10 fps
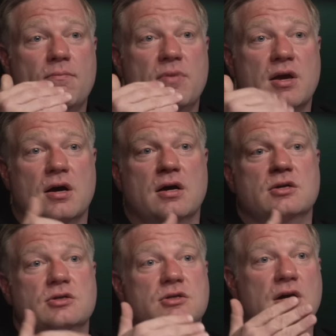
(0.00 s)

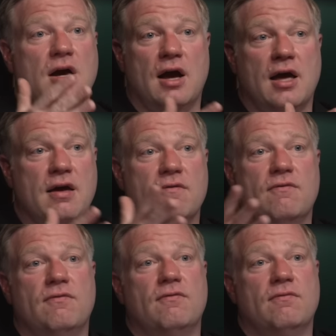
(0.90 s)
because I
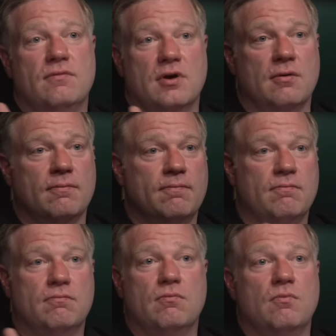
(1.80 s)
have, you know,
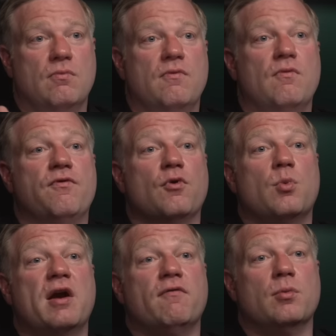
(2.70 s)
for
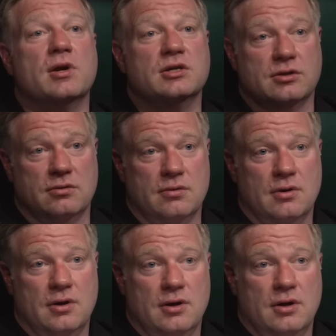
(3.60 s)
whatever reason
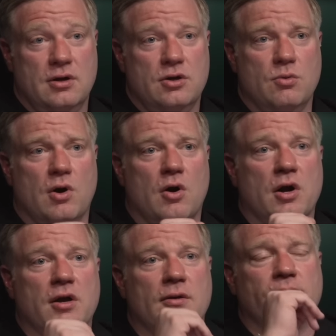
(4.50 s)
you want to
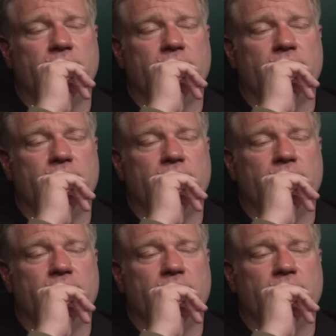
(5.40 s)
argue.